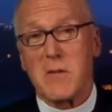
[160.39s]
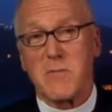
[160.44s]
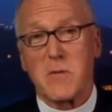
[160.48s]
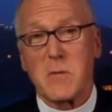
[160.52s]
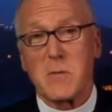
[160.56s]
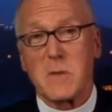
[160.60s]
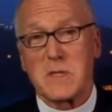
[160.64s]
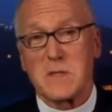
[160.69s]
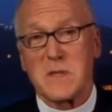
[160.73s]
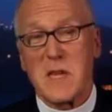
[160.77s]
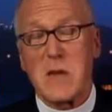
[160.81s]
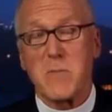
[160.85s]
at it
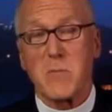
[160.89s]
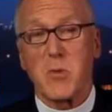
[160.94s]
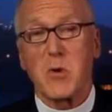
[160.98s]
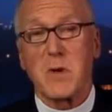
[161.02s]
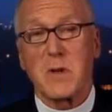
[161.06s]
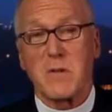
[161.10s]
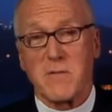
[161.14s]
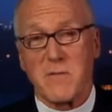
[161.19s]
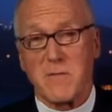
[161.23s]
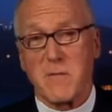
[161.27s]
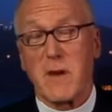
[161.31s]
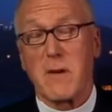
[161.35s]
from the
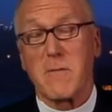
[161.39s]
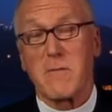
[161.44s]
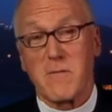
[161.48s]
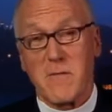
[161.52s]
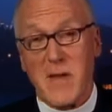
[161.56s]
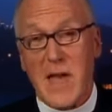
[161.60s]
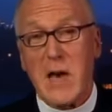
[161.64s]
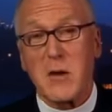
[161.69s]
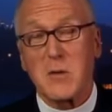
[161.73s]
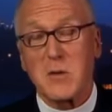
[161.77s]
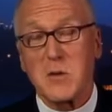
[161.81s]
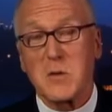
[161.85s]
standpoint of
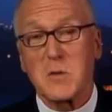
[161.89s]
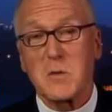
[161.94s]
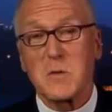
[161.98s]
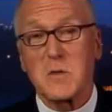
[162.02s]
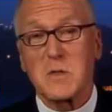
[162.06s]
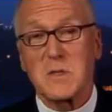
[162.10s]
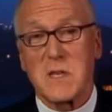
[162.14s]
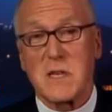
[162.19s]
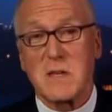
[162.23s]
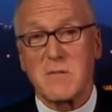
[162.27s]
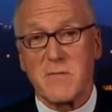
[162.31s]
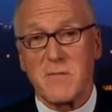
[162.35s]

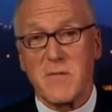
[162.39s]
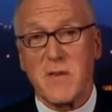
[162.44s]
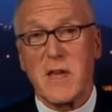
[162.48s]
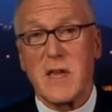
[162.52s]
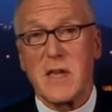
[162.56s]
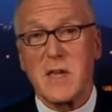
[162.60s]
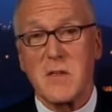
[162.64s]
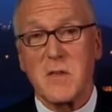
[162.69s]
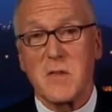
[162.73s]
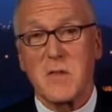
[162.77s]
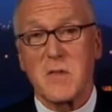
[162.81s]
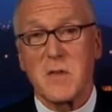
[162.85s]
values and
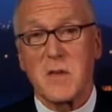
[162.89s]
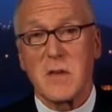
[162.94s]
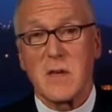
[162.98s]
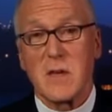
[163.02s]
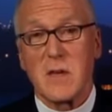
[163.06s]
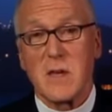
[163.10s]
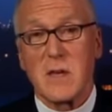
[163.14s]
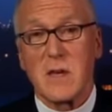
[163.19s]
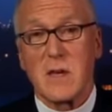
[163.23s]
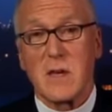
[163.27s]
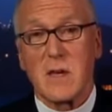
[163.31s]
faith?